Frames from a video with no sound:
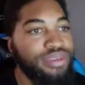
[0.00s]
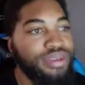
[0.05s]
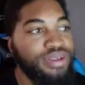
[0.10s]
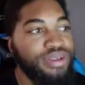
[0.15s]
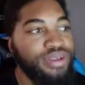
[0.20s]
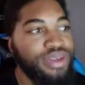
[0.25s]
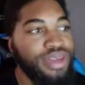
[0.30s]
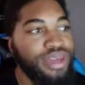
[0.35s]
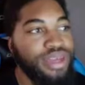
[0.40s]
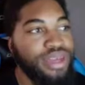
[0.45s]

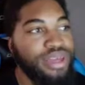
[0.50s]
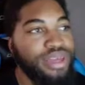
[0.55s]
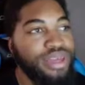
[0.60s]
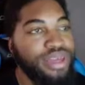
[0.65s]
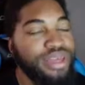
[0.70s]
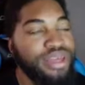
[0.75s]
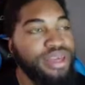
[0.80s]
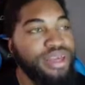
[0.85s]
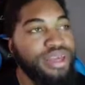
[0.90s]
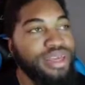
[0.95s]
Okay,
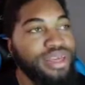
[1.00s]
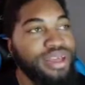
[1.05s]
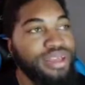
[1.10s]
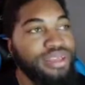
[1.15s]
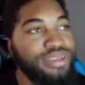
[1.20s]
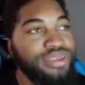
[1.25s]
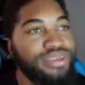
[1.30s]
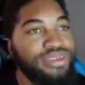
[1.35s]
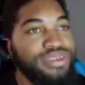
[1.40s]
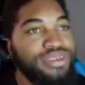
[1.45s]

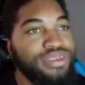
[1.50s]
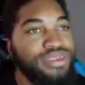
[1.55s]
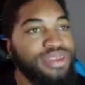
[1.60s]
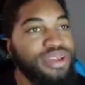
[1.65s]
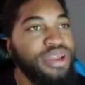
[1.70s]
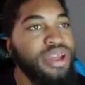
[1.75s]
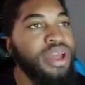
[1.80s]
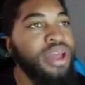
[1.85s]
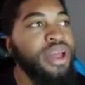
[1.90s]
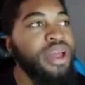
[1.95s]
that's interesting.